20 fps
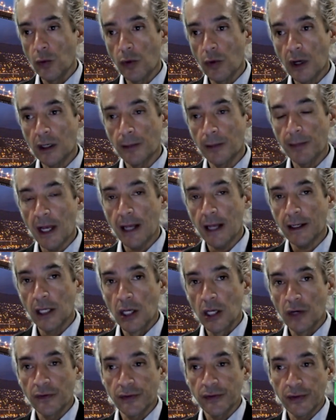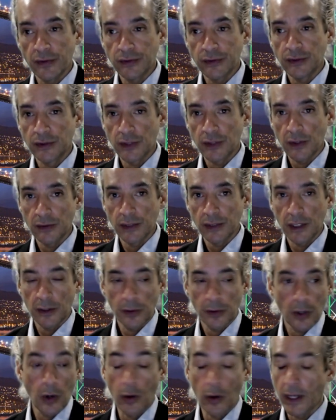Welcome back. For those who don't
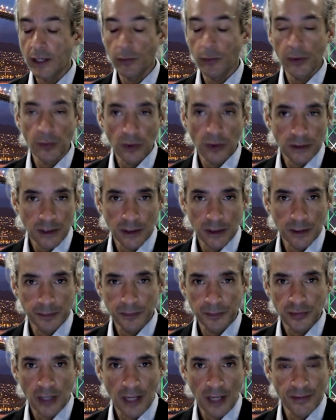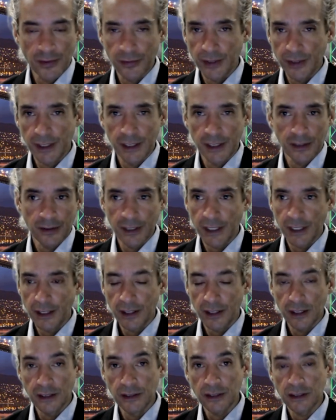know, oh, anyone wants a private reading or
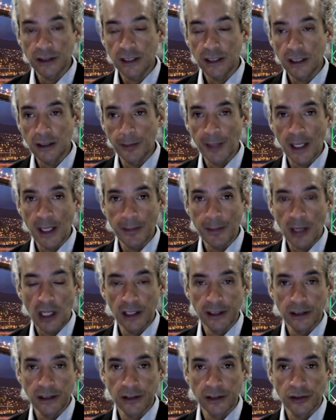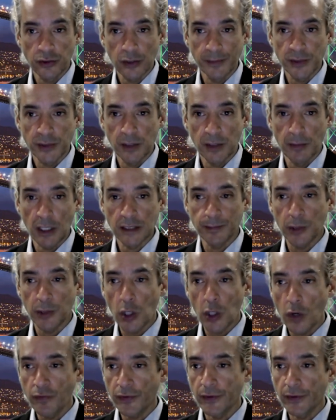anything, just hit the PayPal link in the description box below.